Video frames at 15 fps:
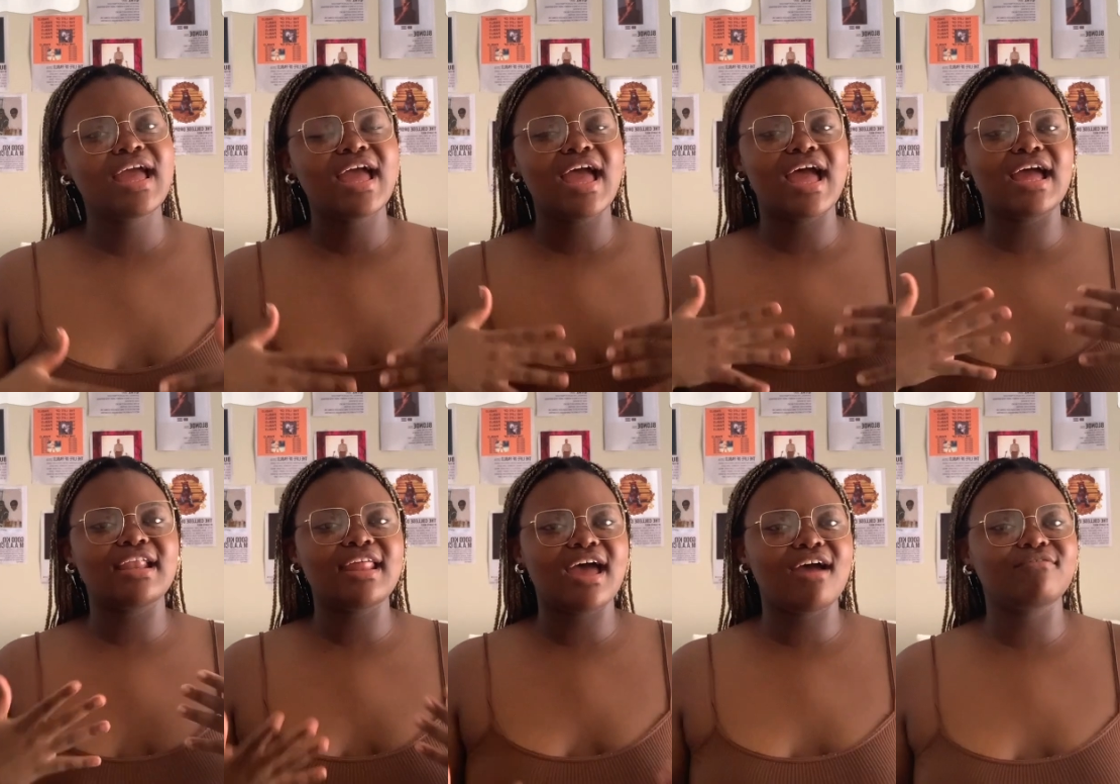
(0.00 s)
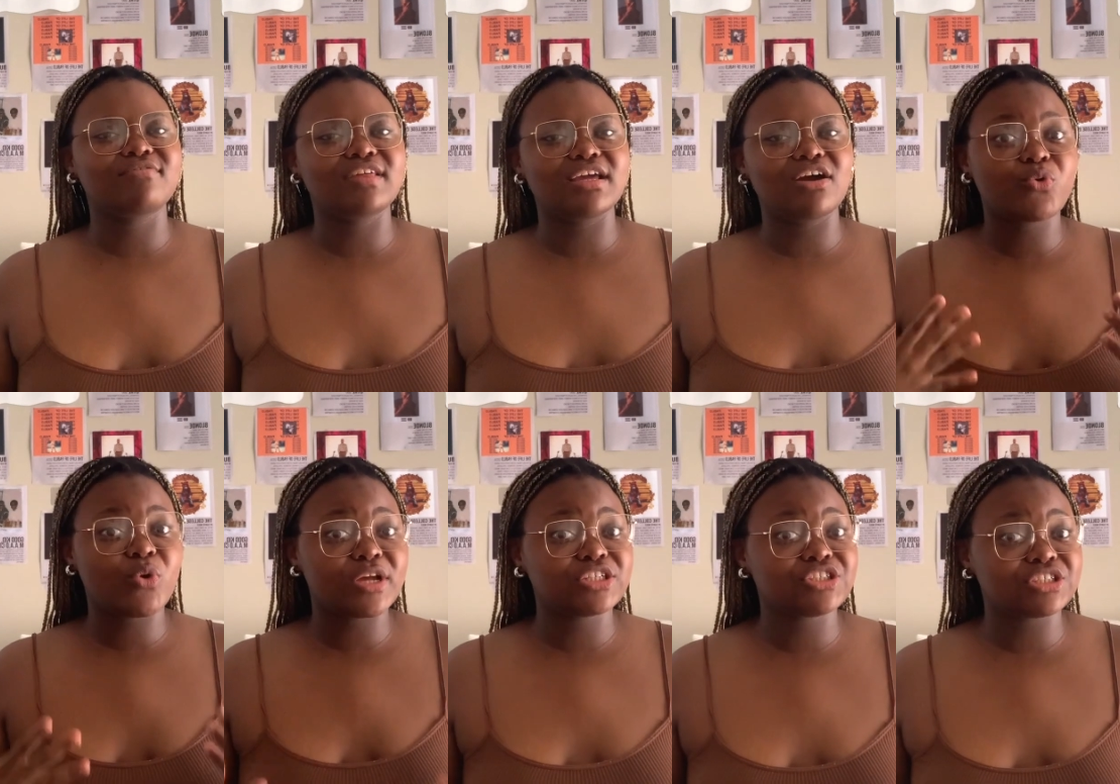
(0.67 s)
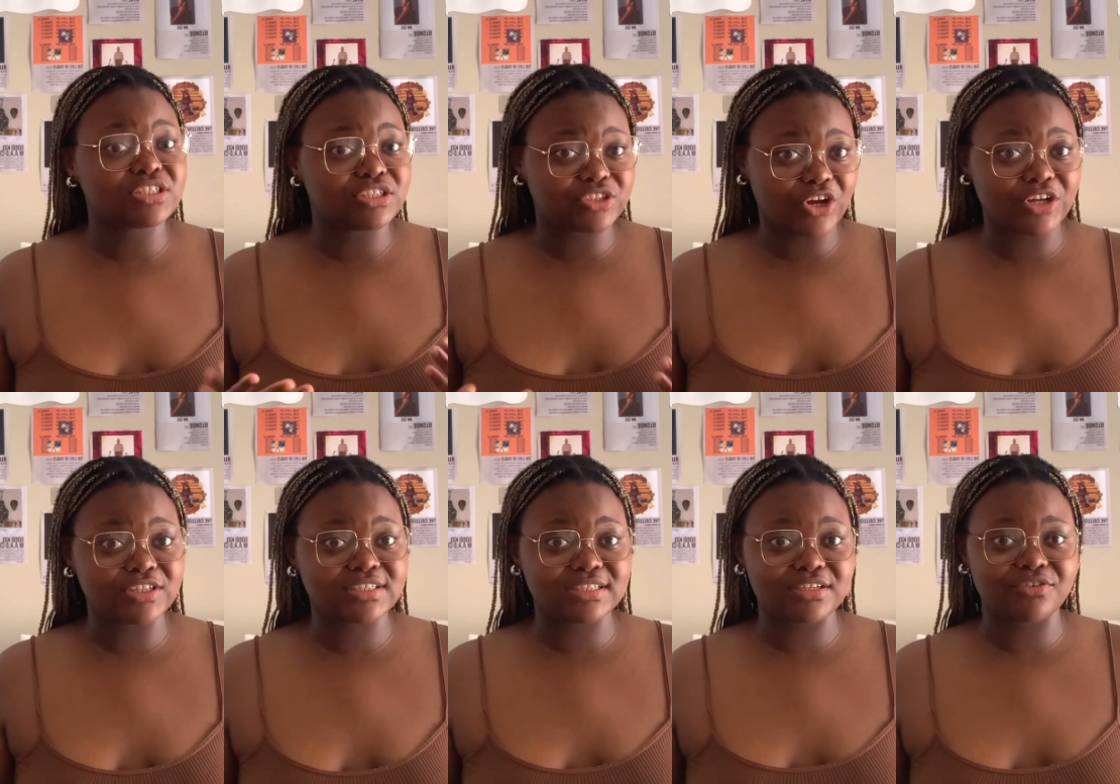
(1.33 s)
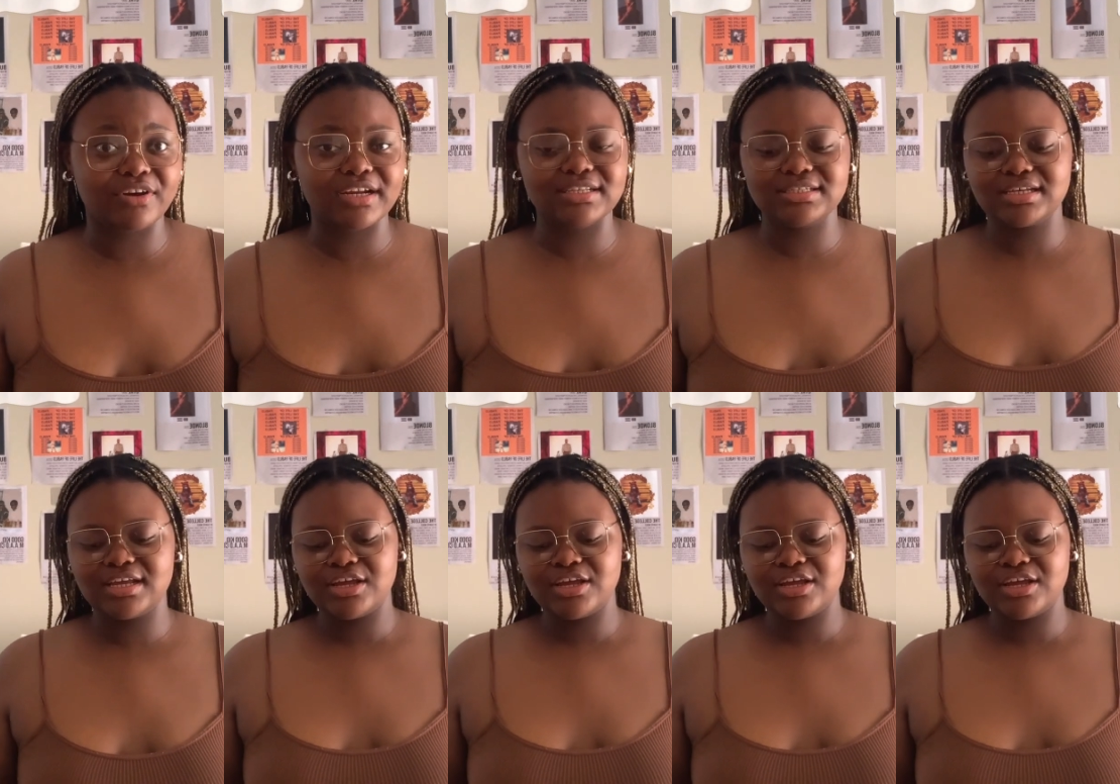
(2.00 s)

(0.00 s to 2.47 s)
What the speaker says: and have their questions answered, right?